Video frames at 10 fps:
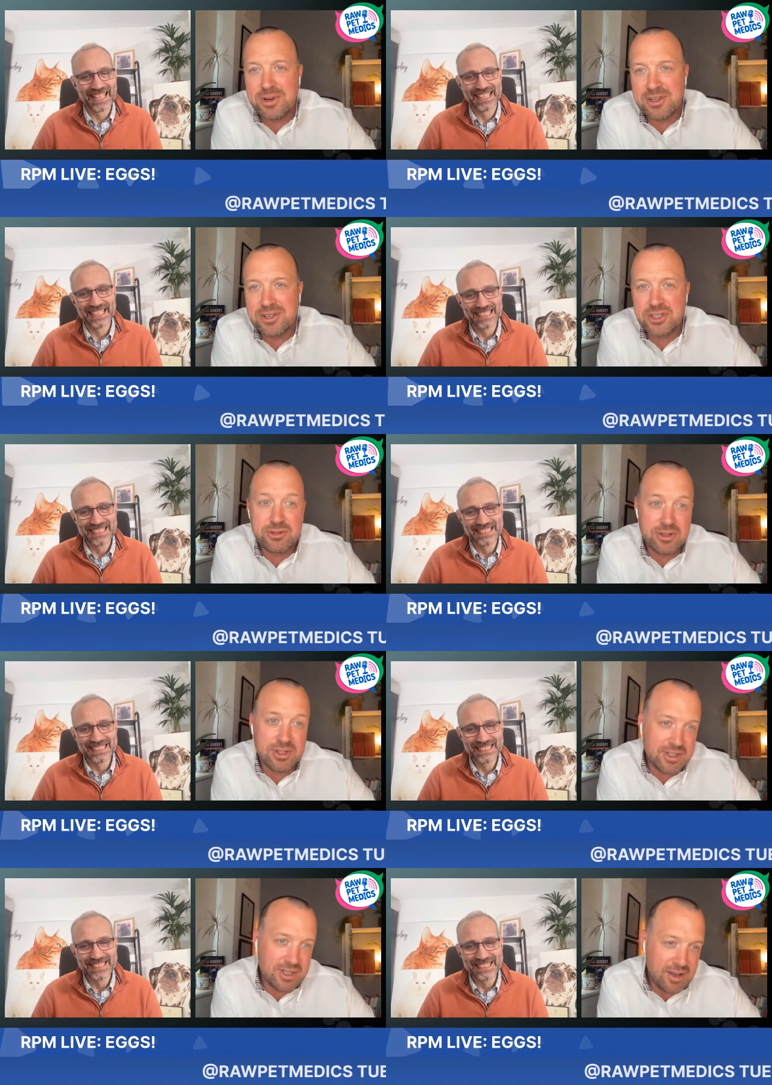Speaker 1: are going to
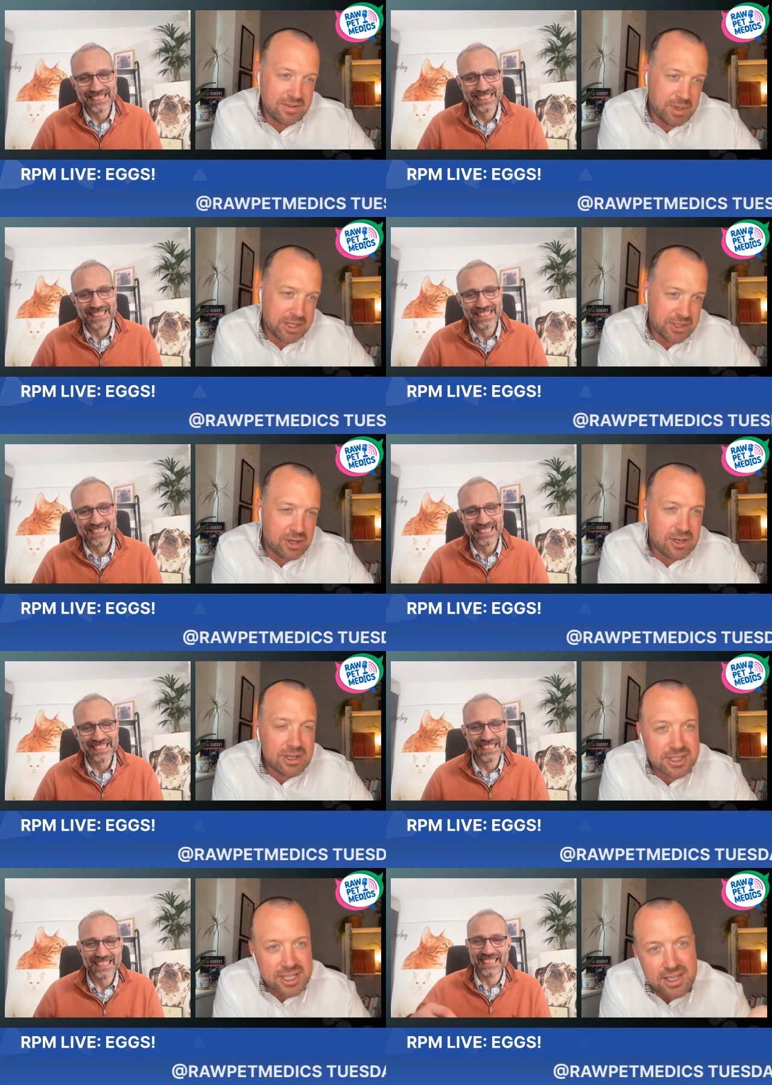struggle. I have spent
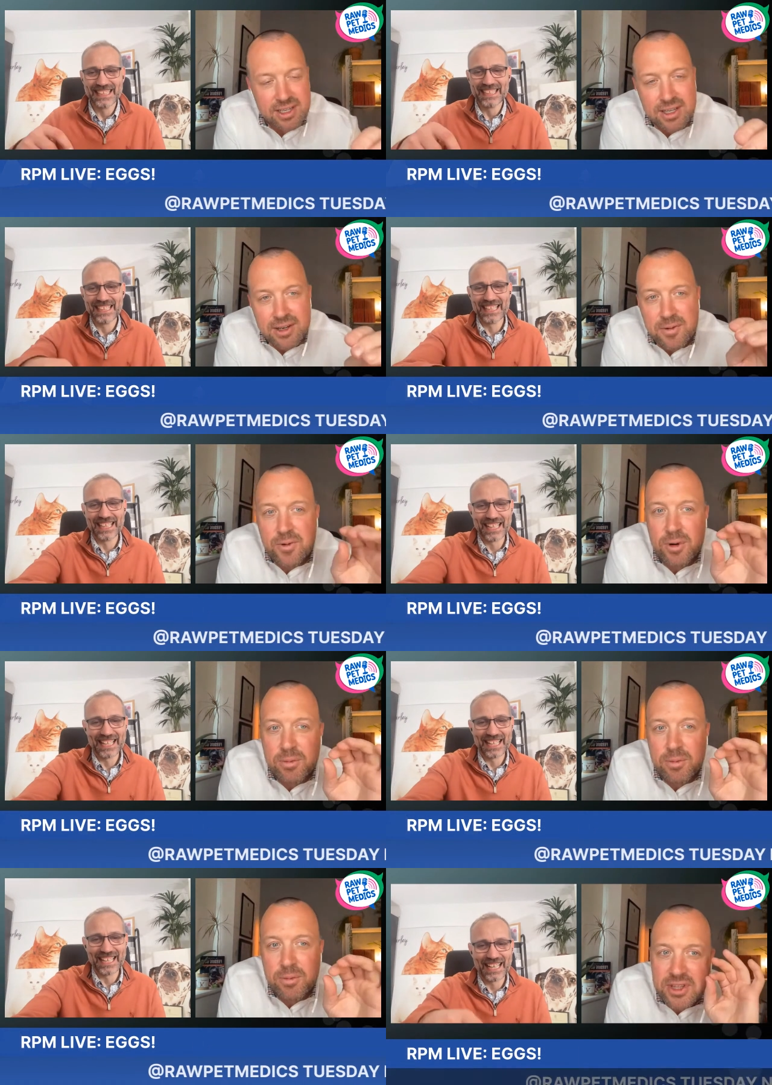all day
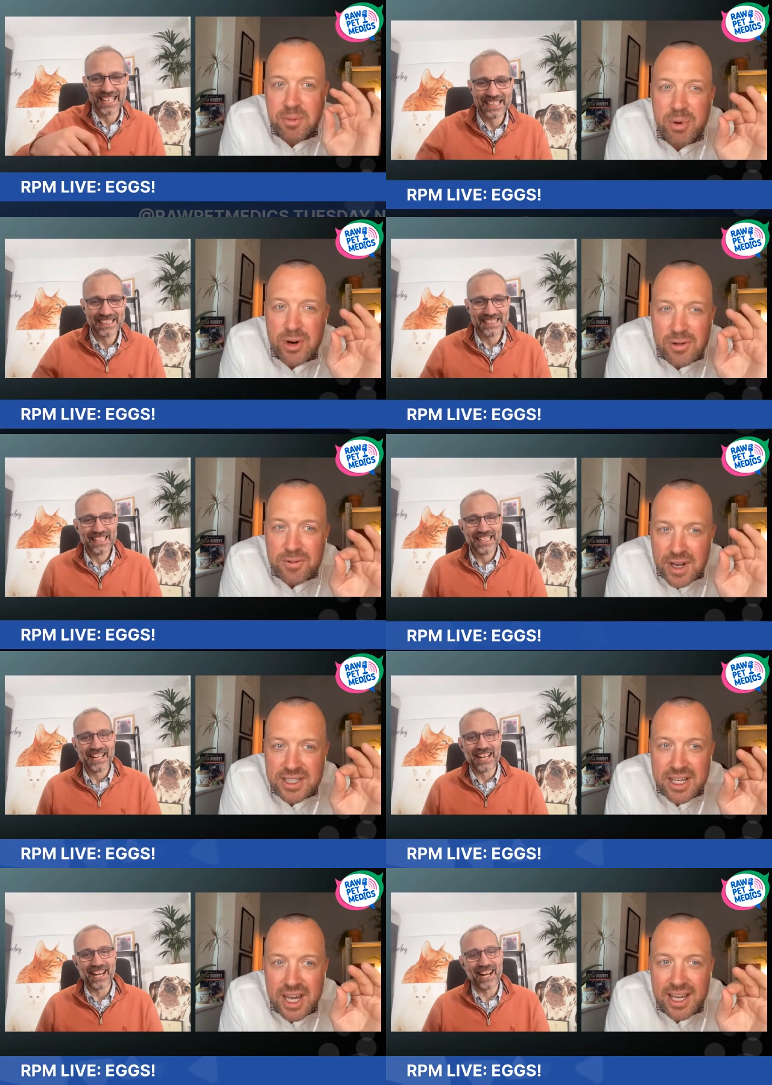formulating the
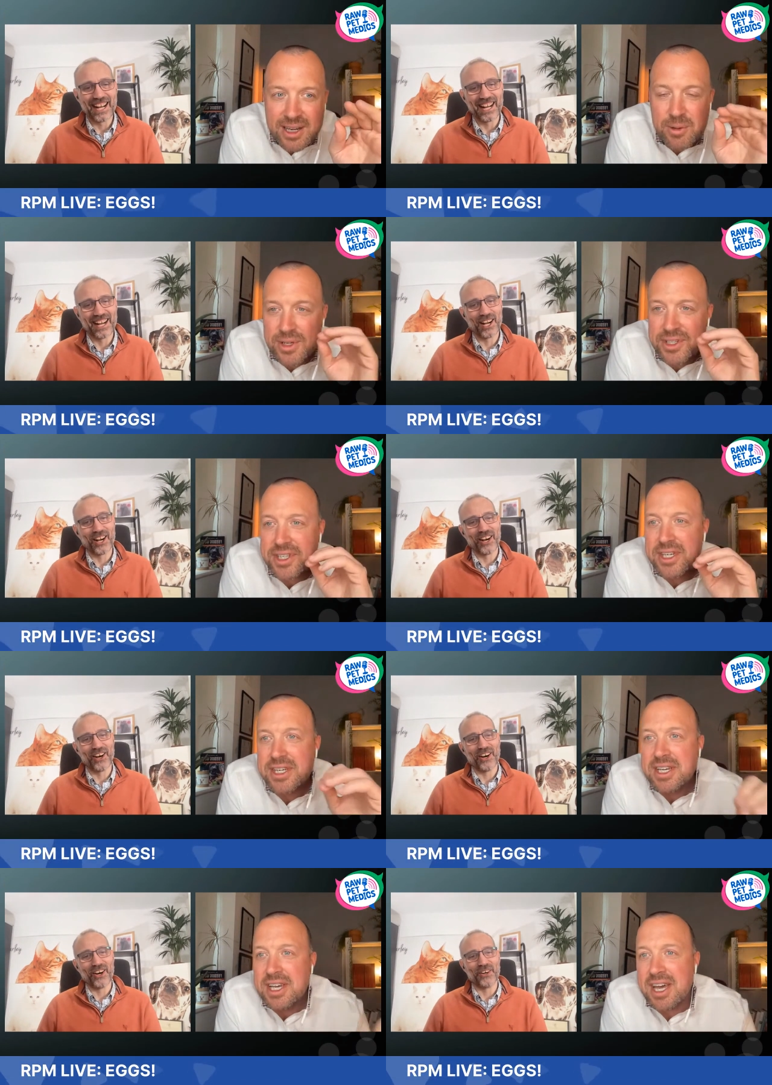perfect egg quiz.
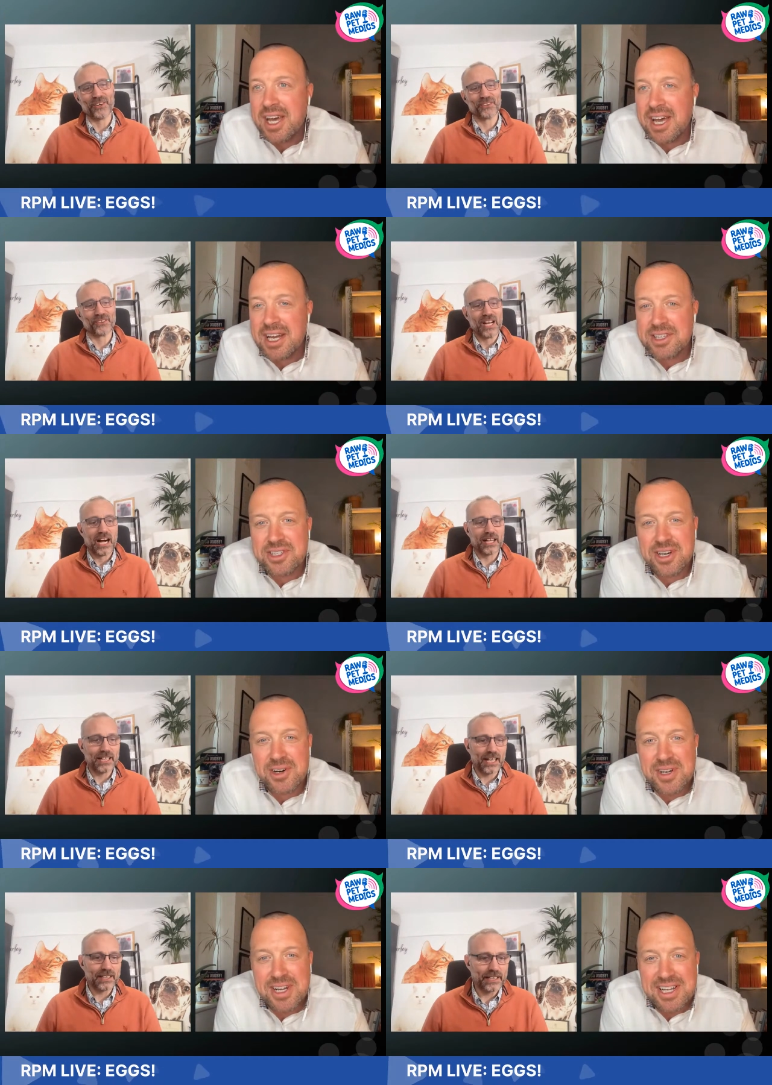Oh. Uh,
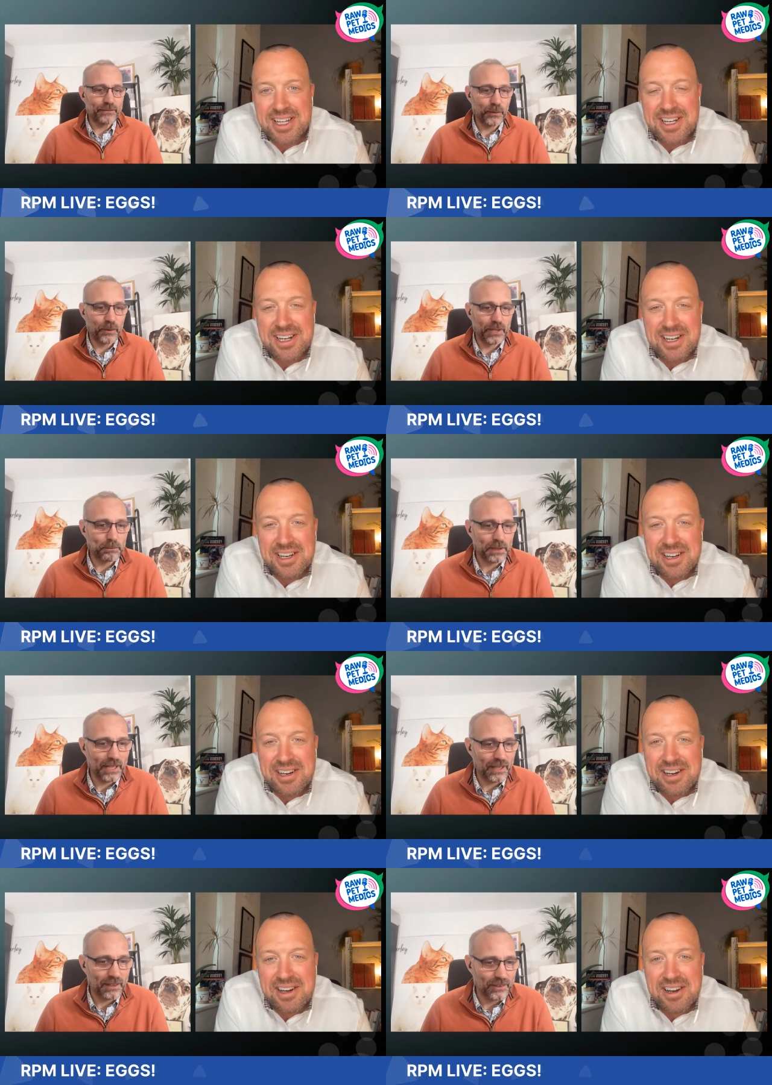so, and,
Speaker 2: and, if you want to
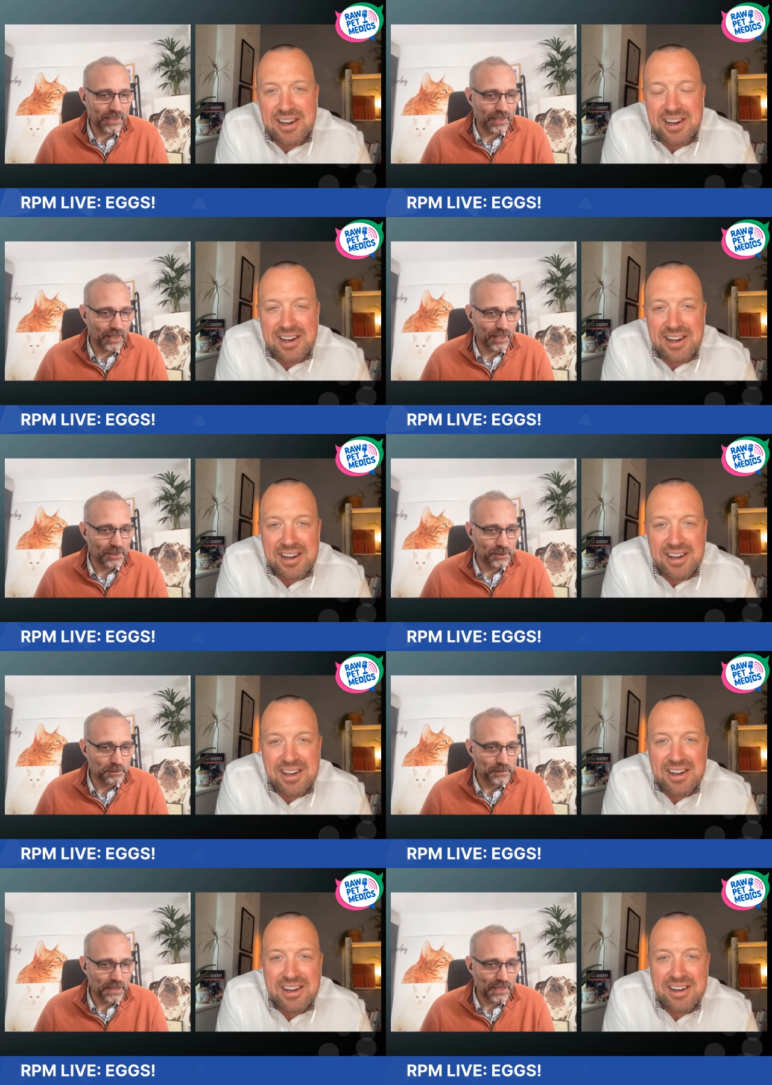play along at
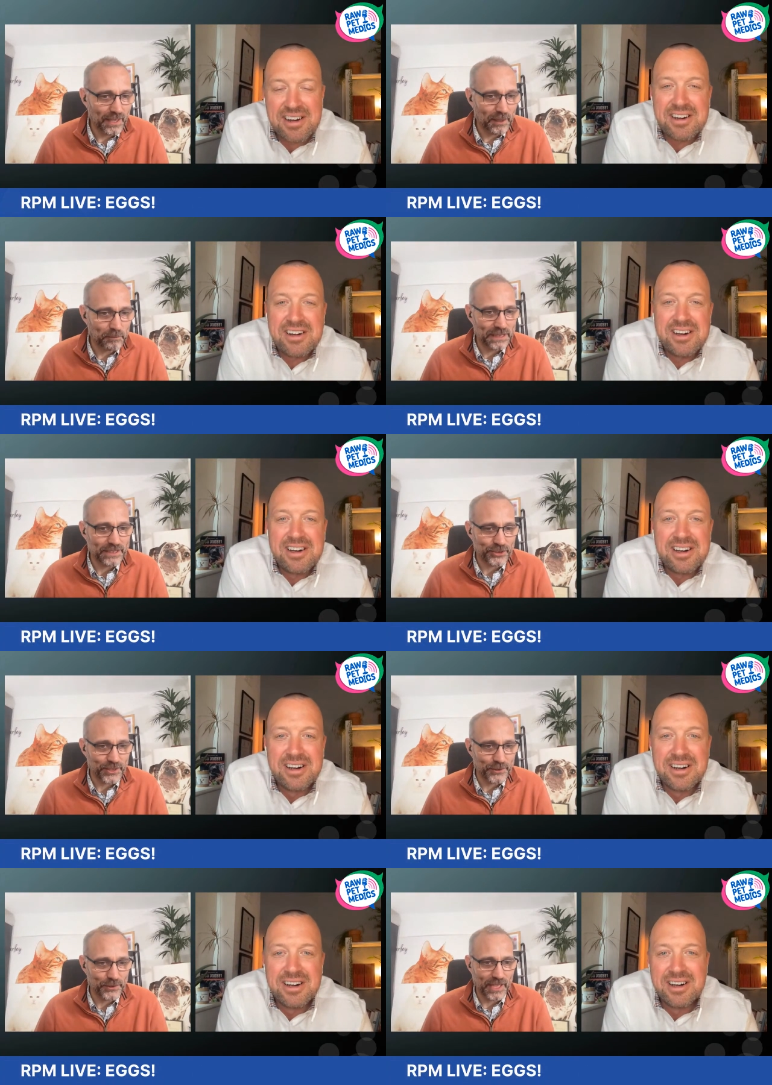home, uh, please
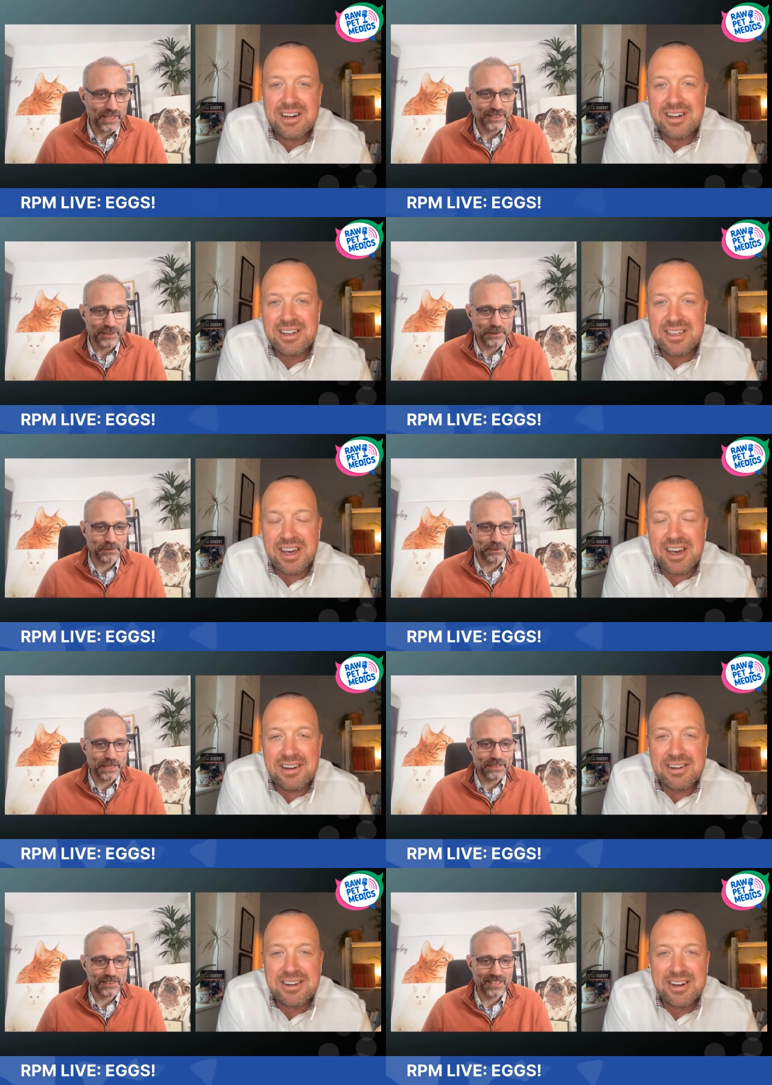do and give me some yeah. hints.